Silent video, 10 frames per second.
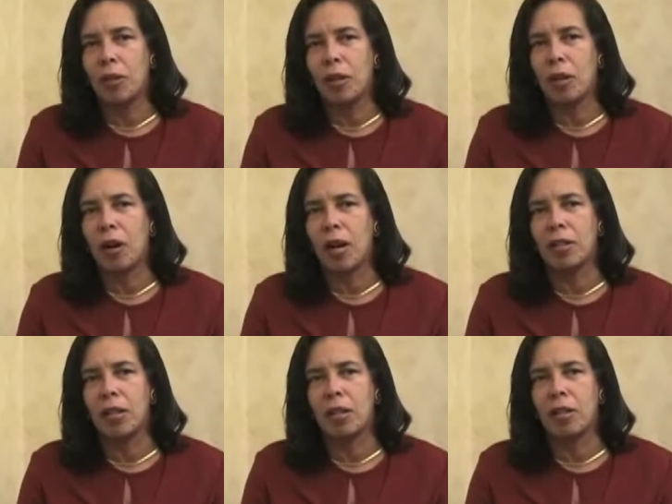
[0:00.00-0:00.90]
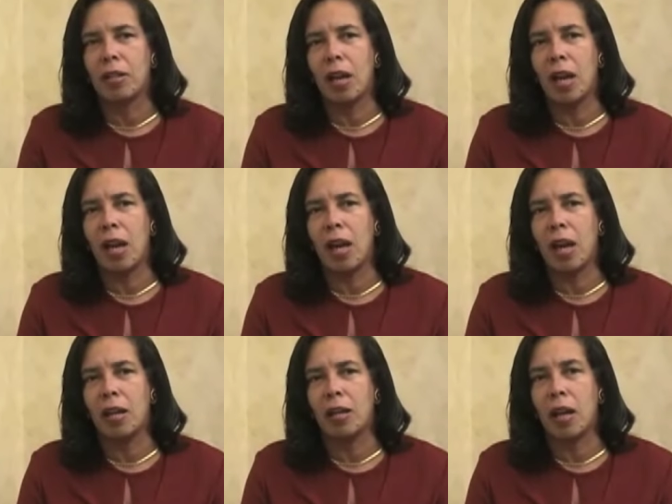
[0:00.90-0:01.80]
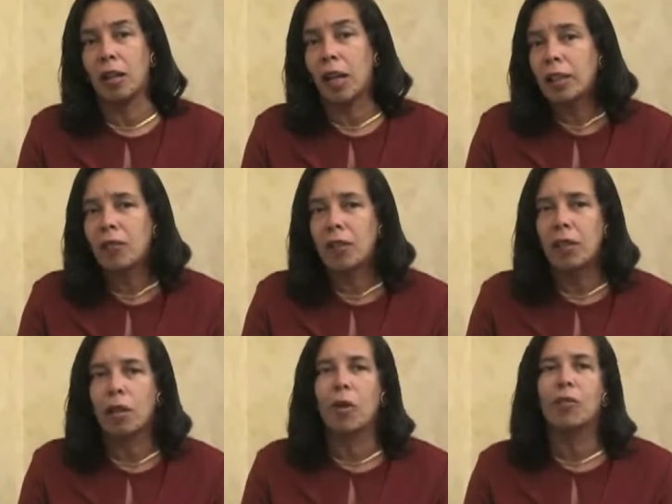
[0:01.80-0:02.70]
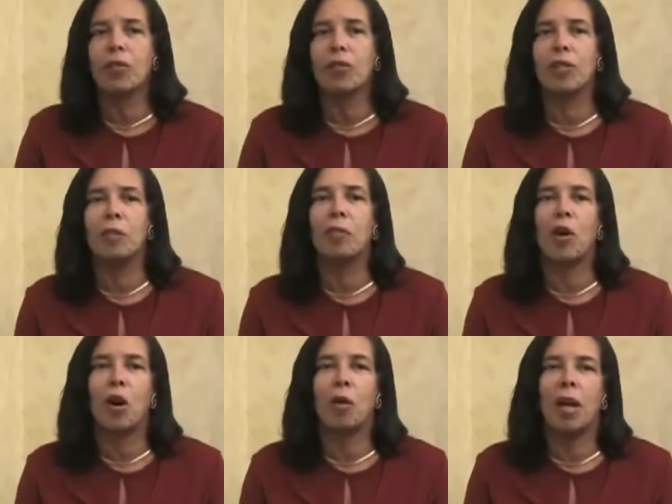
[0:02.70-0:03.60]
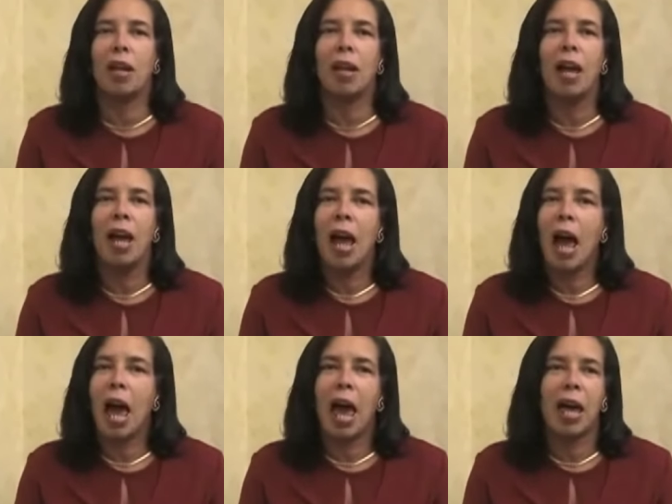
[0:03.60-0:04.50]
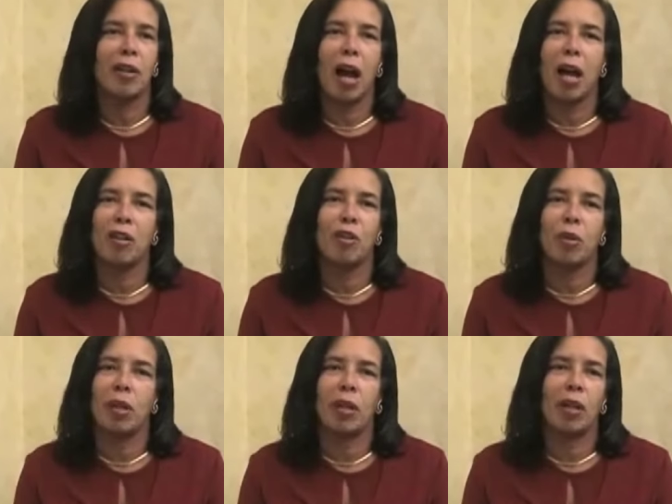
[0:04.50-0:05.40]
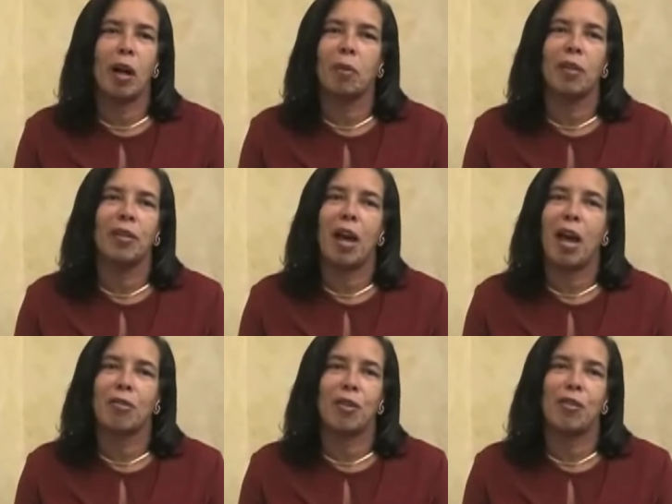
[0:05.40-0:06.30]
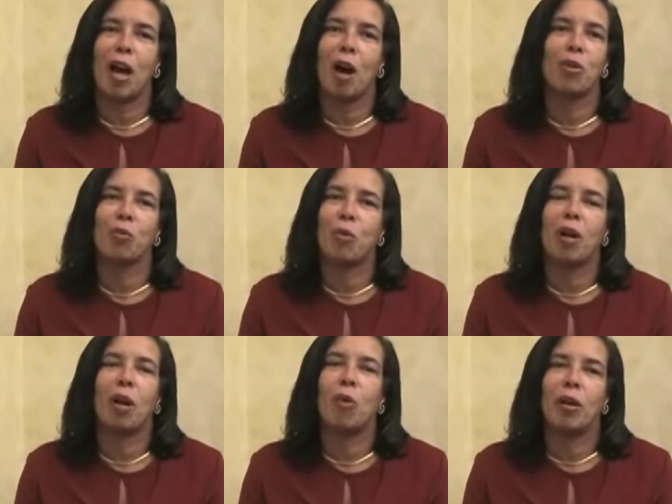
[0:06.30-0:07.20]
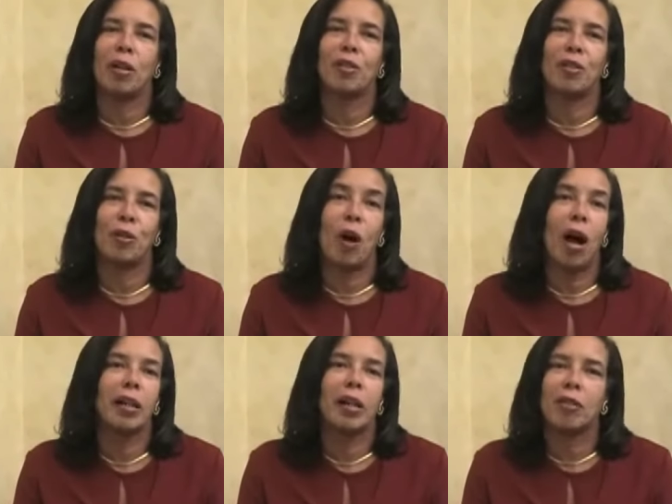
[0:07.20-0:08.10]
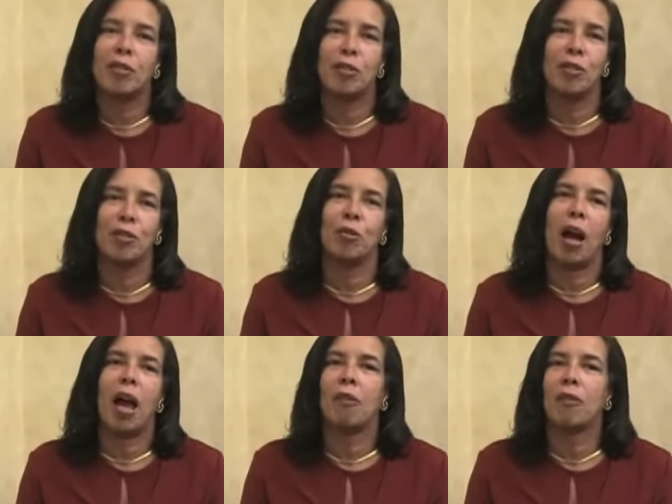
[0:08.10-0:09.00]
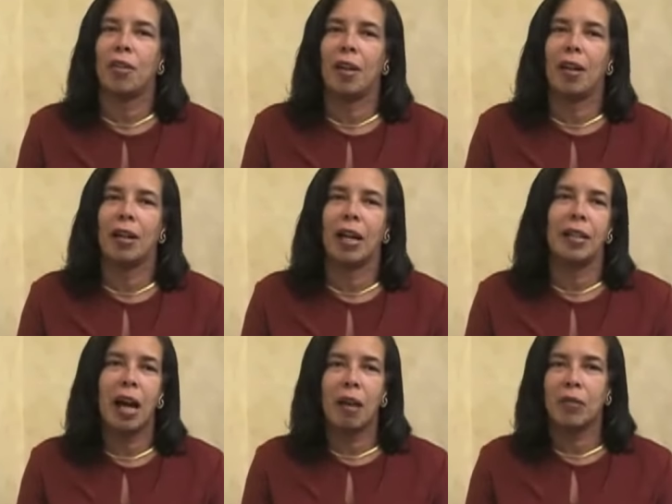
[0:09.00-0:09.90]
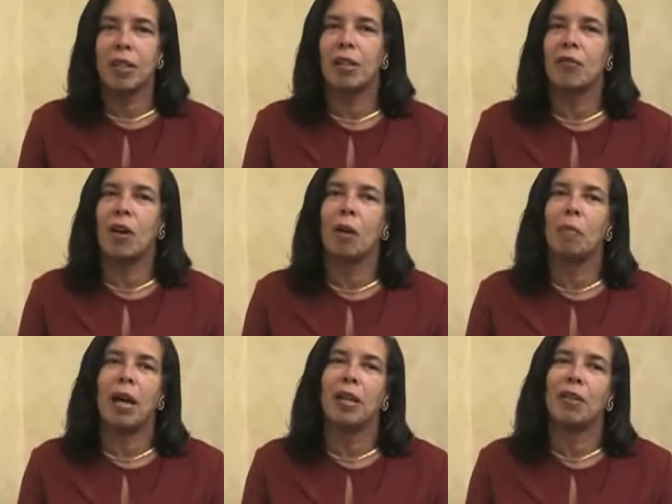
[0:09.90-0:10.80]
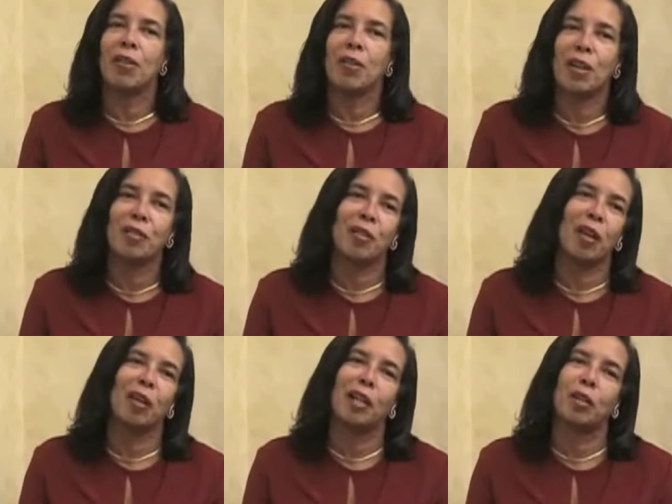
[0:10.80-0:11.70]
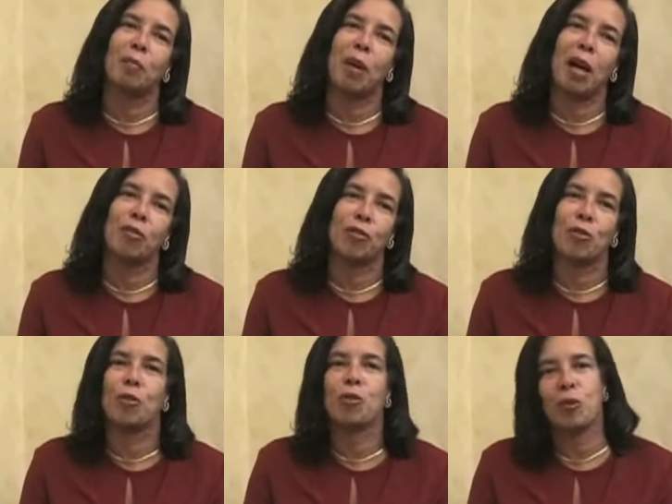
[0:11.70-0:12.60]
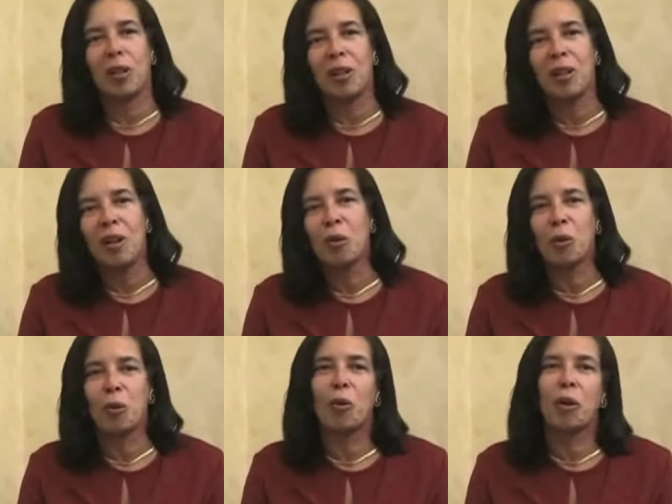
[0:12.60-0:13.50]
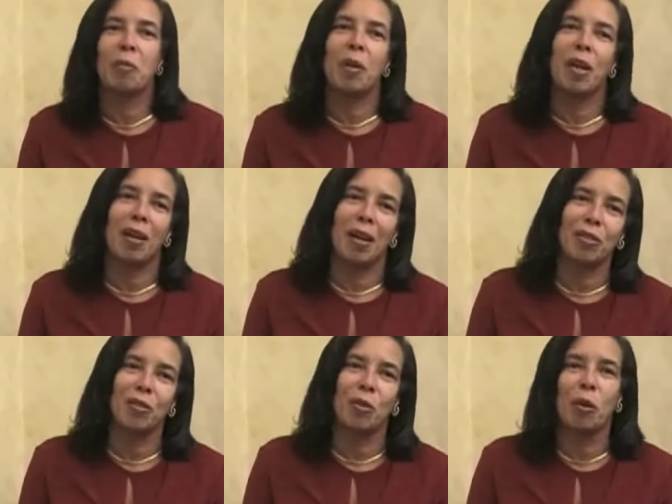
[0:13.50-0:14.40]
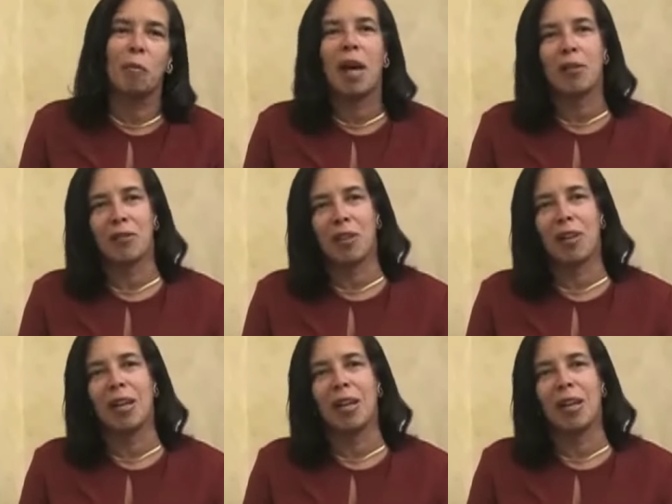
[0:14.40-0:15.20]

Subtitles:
year, I did an elective in the emergency department, and I knew within a couple of days that that was what I wanted to do. I got to do everything. I didn't have to give up any of the things I liked about surgery or orthopedics or medicine.